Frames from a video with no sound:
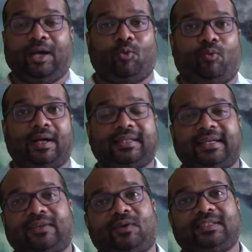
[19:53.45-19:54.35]
where
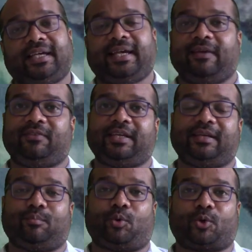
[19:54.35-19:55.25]
there was a
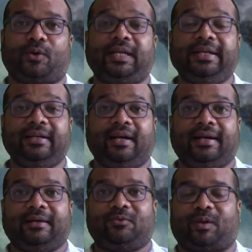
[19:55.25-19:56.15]
heavy borrowing
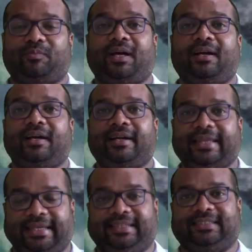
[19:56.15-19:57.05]
from the
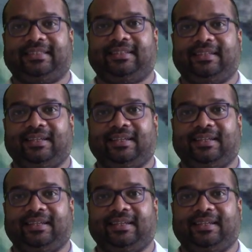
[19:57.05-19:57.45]
Greeks.